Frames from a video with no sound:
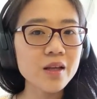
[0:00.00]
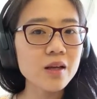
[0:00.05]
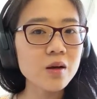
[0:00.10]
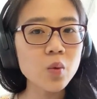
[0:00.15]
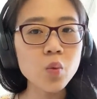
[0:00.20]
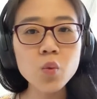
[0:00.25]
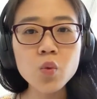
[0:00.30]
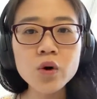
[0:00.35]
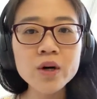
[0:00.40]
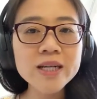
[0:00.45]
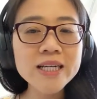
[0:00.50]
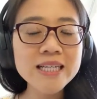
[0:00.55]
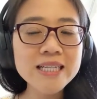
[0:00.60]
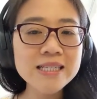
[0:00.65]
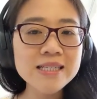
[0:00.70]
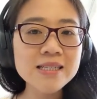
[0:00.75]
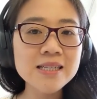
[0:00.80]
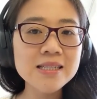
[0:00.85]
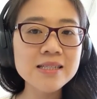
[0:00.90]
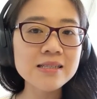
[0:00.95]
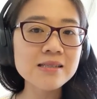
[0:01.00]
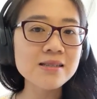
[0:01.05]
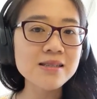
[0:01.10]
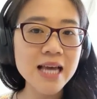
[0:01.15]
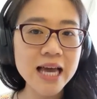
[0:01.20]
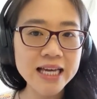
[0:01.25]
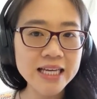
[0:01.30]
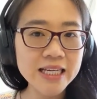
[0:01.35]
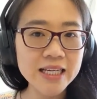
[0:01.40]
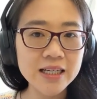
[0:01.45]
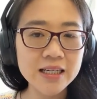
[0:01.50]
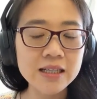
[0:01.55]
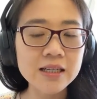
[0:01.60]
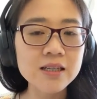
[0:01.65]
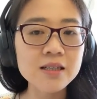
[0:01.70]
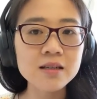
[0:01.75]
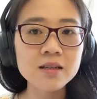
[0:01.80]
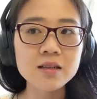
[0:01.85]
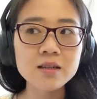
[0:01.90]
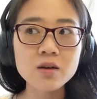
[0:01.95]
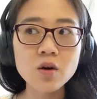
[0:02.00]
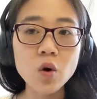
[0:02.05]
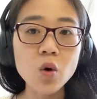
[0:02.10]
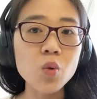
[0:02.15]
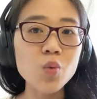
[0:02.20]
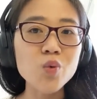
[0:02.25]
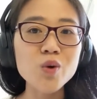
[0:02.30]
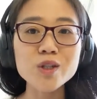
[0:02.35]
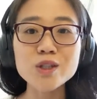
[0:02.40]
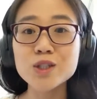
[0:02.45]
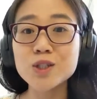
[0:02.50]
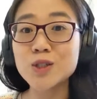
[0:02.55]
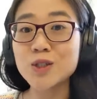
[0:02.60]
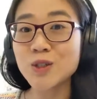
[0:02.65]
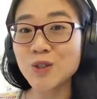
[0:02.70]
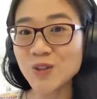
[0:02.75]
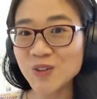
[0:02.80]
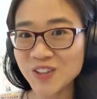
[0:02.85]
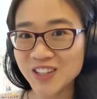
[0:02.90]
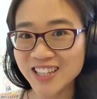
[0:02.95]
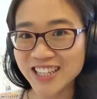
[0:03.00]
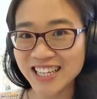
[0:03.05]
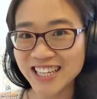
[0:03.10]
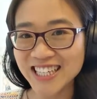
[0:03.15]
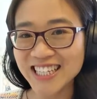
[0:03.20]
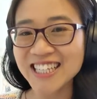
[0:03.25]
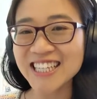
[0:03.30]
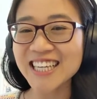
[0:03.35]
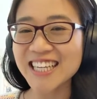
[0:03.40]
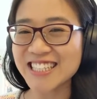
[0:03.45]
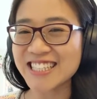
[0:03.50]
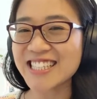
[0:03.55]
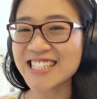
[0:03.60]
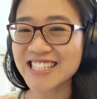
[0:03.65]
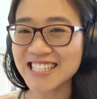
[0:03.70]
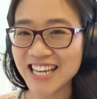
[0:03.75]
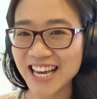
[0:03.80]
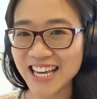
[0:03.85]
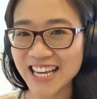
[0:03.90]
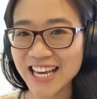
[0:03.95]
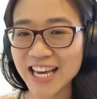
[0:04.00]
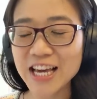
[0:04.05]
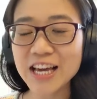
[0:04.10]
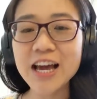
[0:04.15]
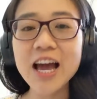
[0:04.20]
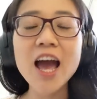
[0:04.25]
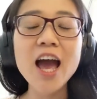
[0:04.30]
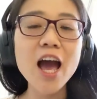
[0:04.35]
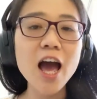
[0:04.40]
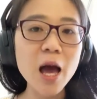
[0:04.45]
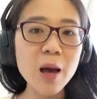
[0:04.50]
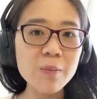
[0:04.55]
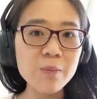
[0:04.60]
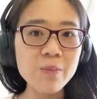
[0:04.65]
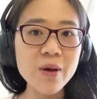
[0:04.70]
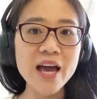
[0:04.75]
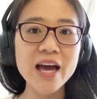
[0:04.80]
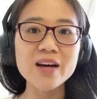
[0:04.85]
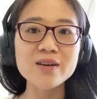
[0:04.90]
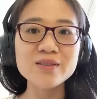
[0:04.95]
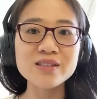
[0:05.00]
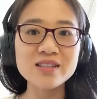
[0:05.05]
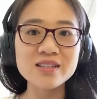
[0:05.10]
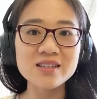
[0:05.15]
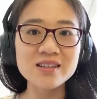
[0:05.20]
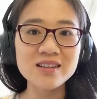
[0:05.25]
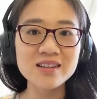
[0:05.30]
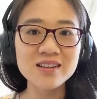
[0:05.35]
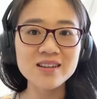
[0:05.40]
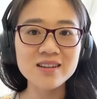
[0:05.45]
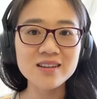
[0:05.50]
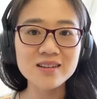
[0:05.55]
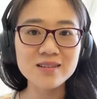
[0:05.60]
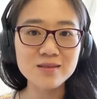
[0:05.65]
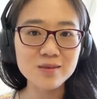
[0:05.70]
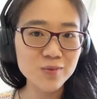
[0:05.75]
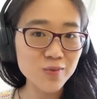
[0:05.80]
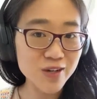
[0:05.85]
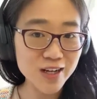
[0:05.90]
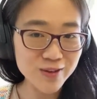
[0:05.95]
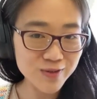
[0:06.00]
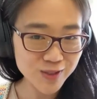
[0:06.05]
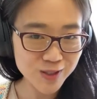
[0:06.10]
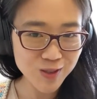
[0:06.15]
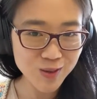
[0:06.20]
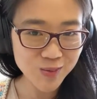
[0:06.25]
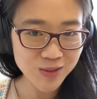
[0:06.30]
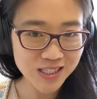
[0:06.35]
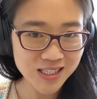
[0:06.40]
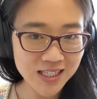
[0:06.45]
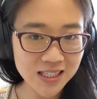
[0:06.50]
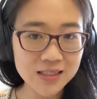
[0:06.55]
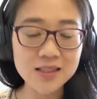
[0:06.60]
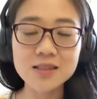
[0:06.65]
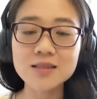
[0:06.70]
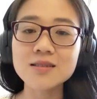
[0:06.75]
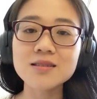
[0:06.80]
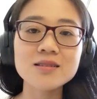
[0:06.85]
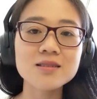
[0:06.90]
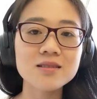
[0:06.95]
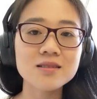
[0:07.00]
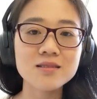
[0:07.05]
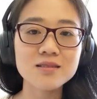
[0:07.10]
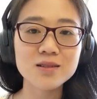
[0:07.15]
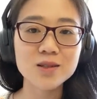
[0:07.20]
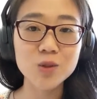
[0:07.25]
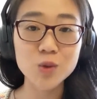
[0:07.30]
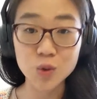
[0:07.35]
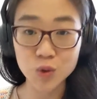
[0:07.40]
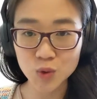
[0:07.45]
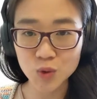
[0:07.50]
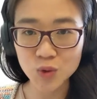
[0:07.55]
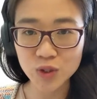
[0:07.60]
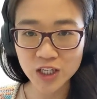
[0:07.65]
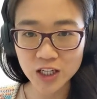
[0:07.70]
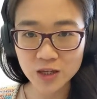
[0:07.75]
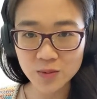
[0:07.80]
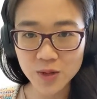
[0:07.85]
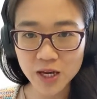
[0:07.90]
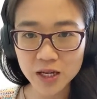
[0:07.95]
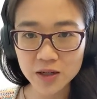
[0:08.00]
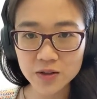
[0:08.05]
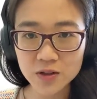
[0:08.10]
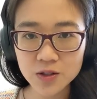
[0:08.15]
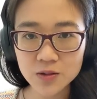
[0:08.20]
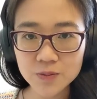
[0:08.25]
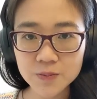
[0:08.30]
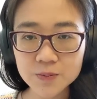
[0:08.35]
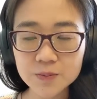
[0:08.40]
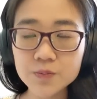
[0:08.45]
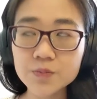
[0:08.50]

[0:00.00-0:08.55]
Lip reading: What is it saying, or what do you think it's saying about whatever topic sentence you're talking about?